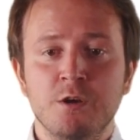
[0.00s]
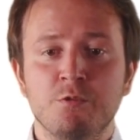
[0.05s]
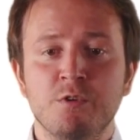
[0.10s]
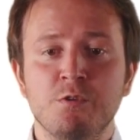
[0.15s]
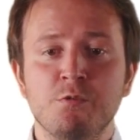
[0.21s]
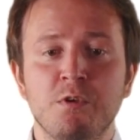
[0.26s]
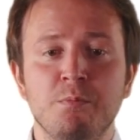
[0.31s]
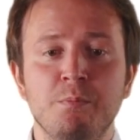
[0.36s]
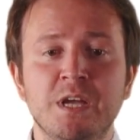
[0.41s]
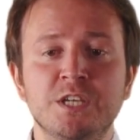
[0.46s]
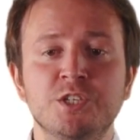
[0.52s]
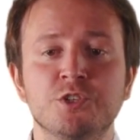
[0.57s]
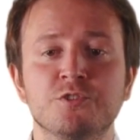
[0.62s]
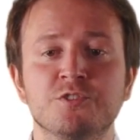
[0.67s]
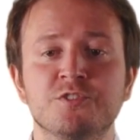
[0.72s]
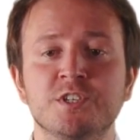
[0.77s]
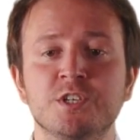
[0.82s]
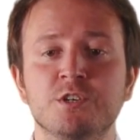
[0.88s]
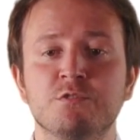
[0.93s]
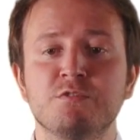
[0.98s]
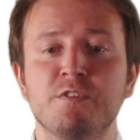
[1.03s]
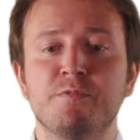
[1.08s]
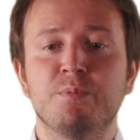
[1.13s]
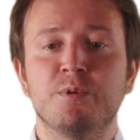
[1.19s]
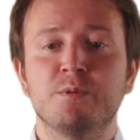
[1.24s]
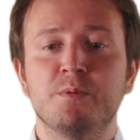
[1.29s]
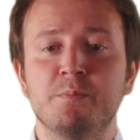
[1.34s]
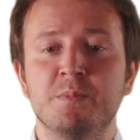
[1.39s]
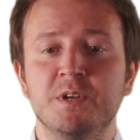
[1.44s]
we will measure 0
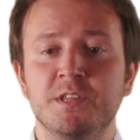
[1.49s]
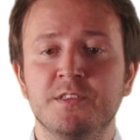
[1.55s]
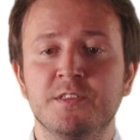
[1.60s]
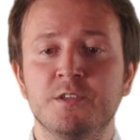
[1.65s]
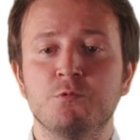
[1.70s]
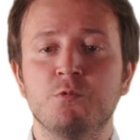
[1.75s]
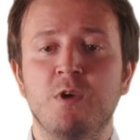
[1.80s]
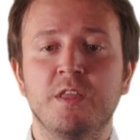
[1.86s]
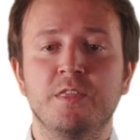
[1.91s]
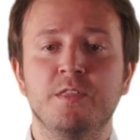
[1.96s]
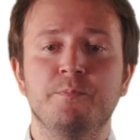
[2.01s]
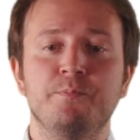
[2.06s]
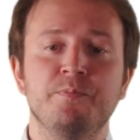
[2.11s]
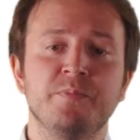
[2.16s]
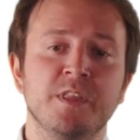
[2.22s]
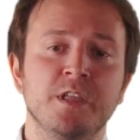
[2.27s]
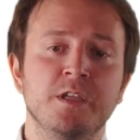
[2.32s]
with probability 1.